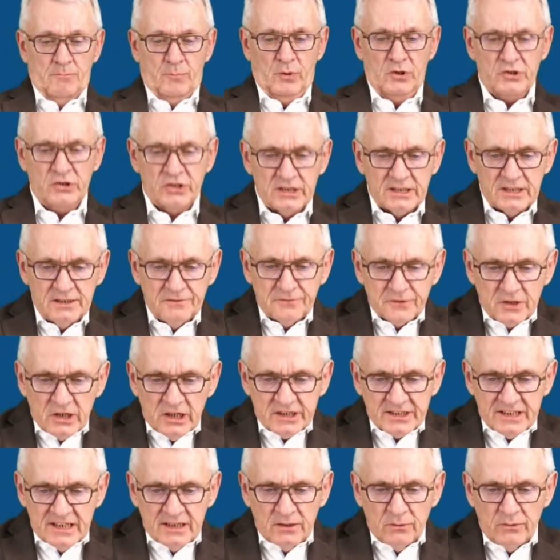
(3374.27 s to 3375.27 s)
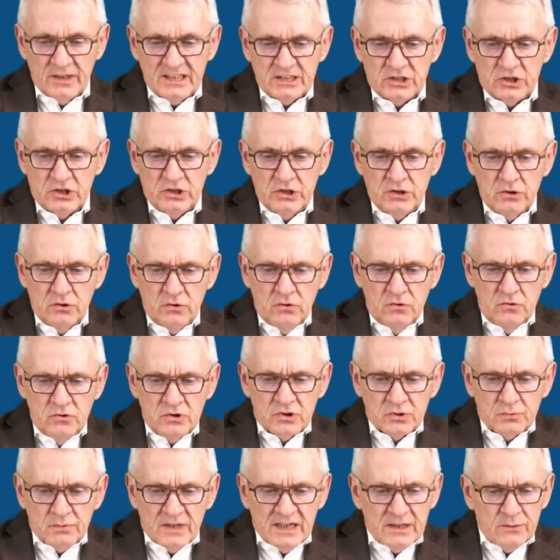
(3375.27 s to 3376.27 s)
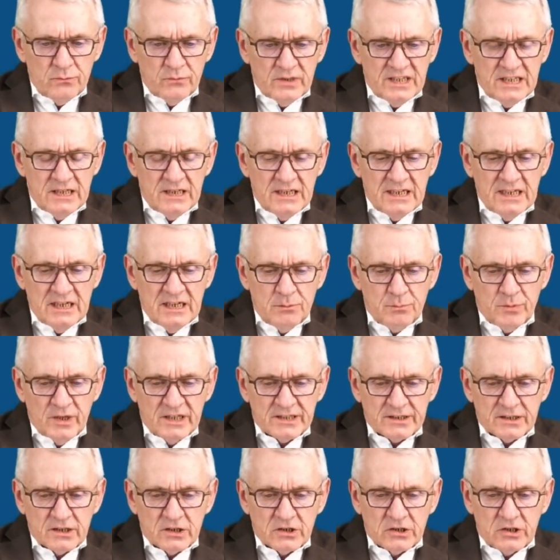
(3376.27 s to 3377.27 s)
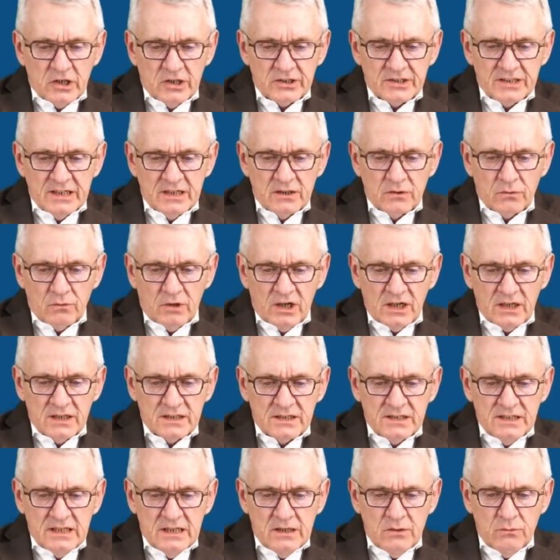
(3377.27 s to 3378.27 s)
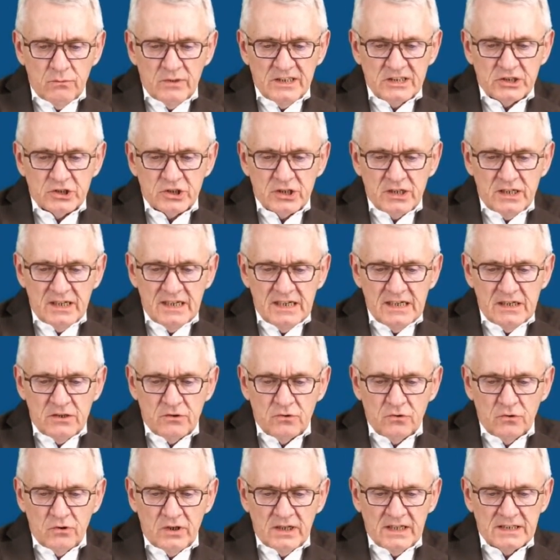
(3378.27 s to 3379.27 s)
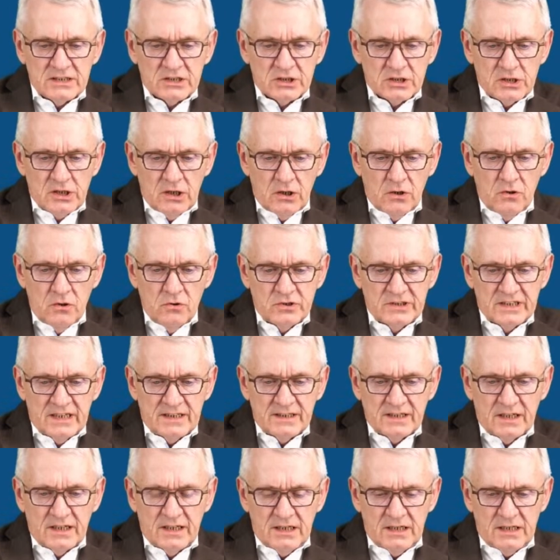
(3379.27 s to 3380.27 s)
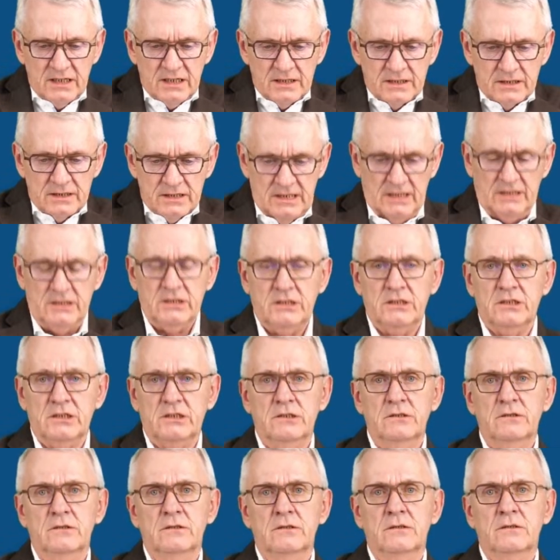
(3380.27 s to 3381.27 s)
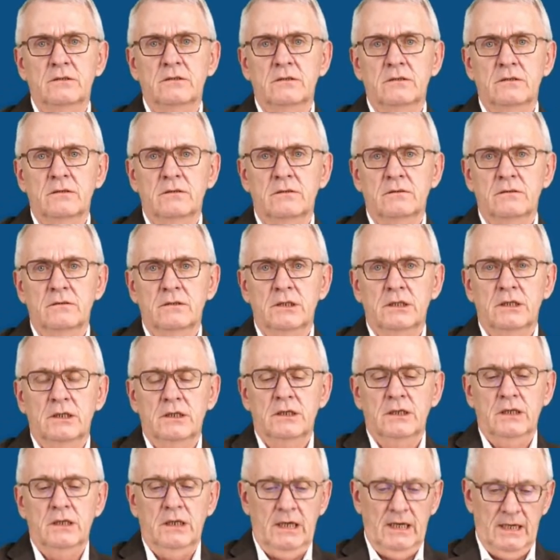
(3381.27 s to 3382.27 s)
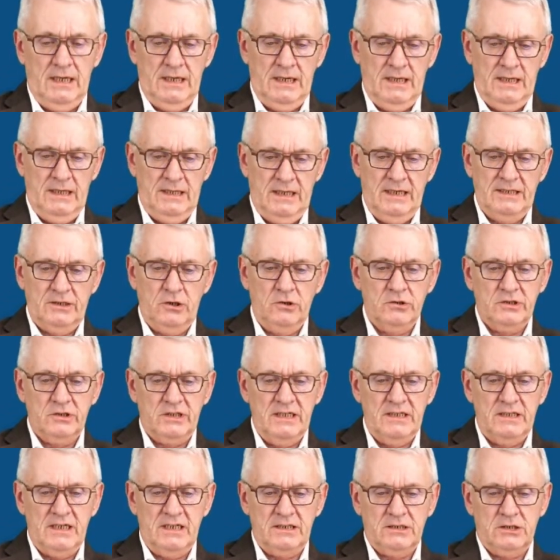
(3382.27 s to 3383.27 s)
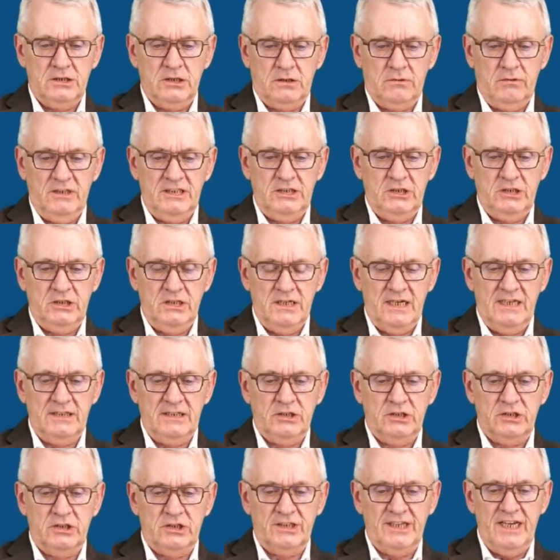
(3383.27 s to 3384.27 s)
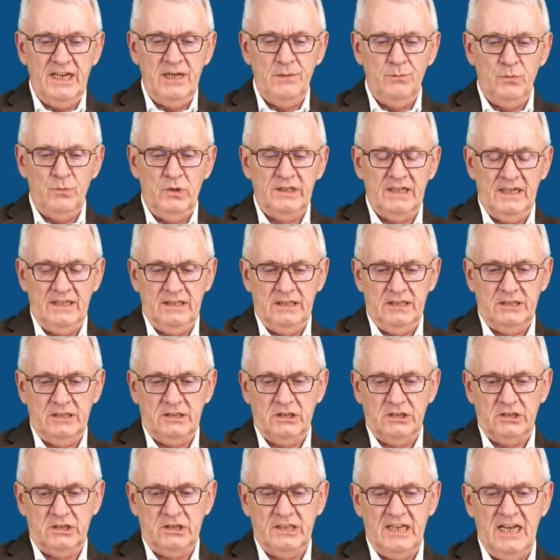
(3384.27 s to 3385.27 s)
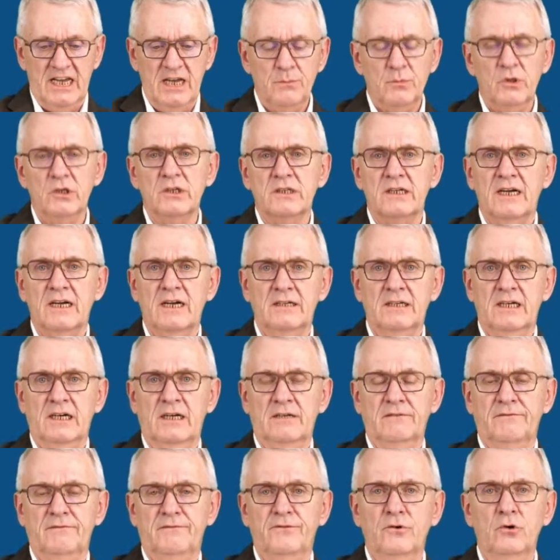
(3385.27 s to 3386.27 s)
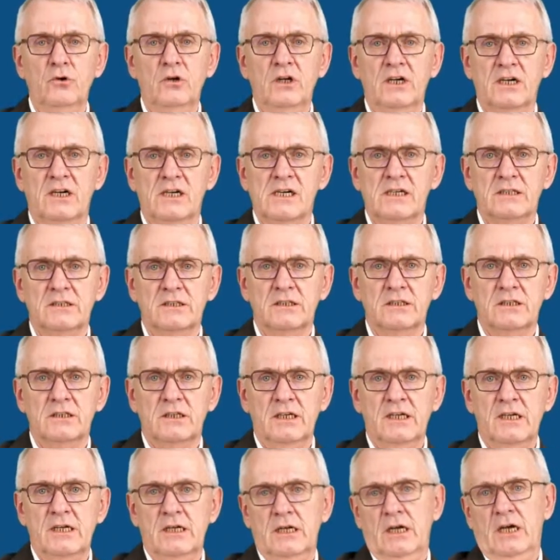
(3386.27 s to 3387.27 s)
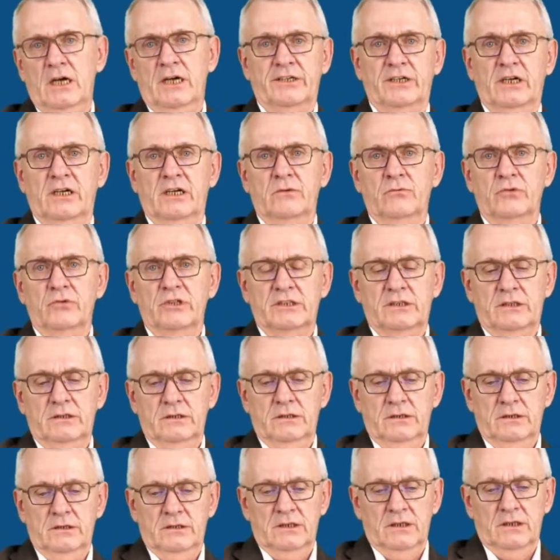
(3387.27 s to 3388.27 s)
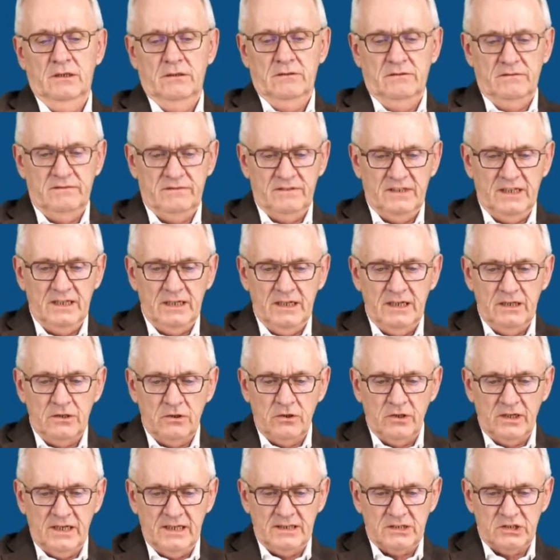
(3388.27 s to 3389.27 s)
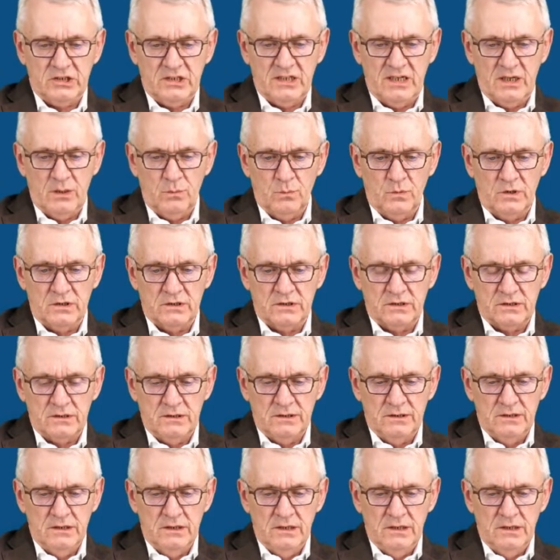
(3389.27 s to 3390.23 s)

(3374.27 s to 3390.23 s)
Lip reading: Positive cutting wedge use when we need better cutting quality, which lead to less load and heat. Yes. I don't think that's a question, that's a statement, and that's a statement I full-heartedly agree with. Very correct statement.